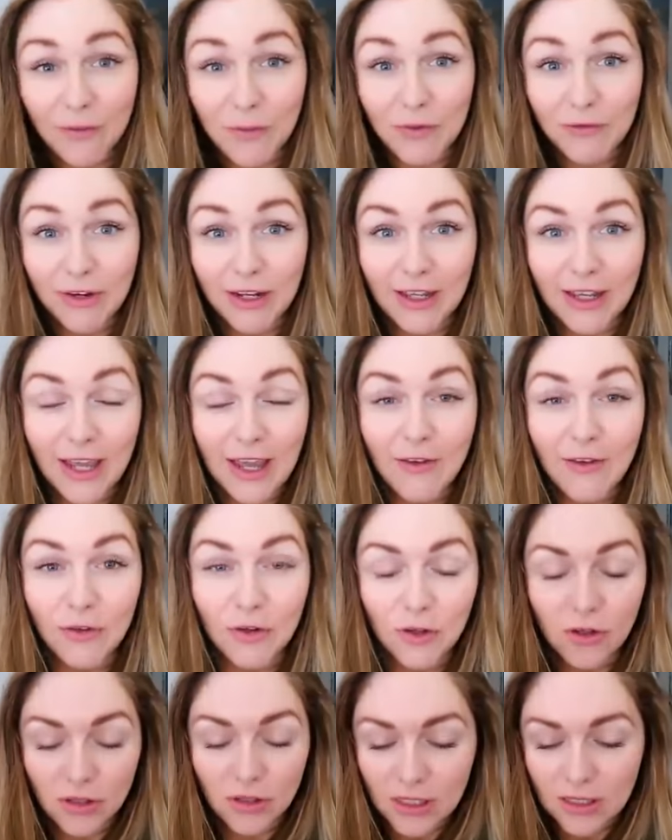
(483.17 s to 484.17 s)
really careful
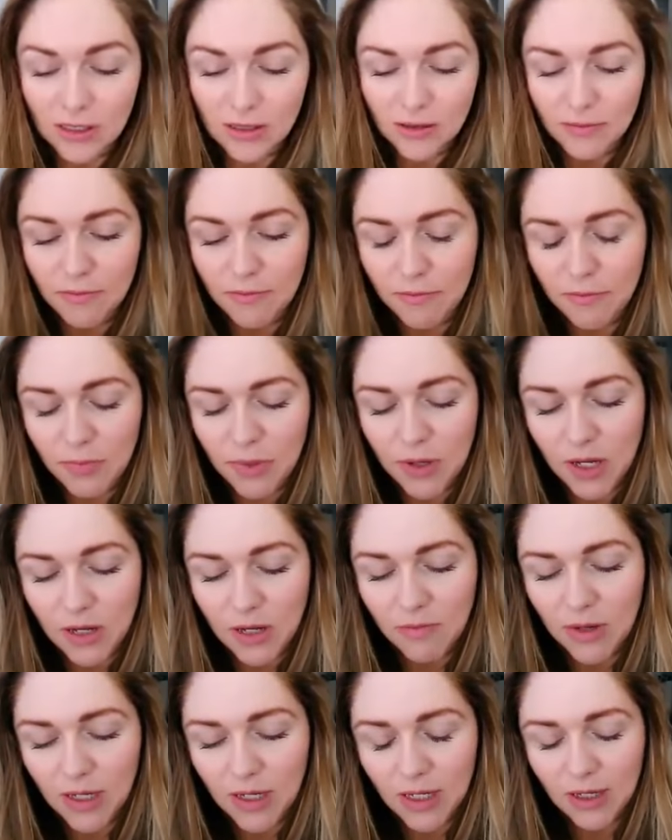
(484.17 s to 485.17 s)
not to burn
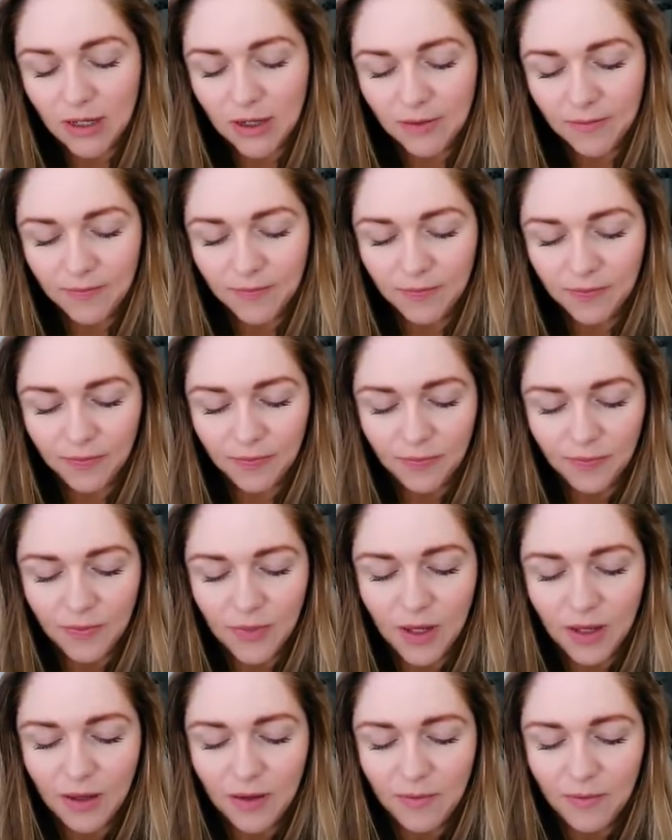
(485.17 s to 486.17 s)
my
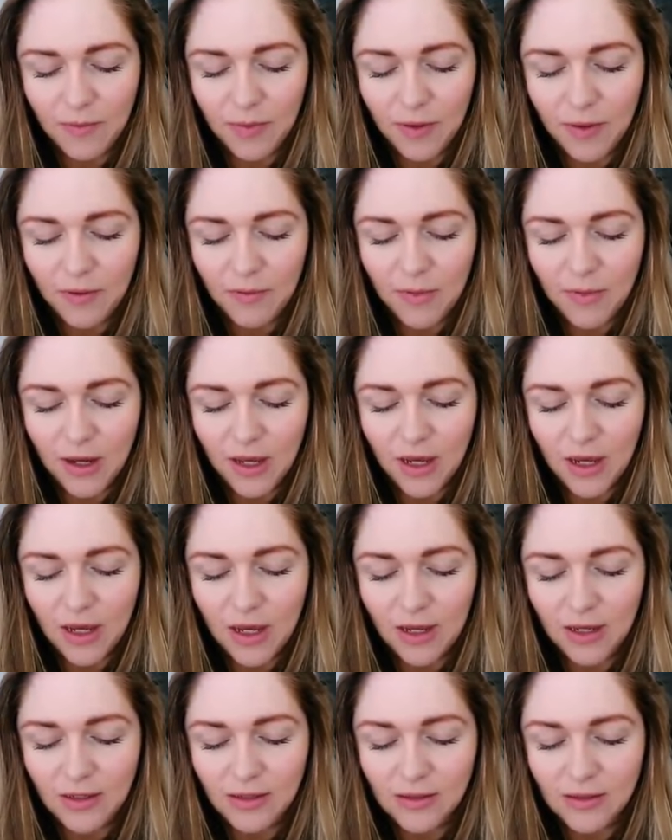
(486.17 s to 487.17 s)
burn my eyes.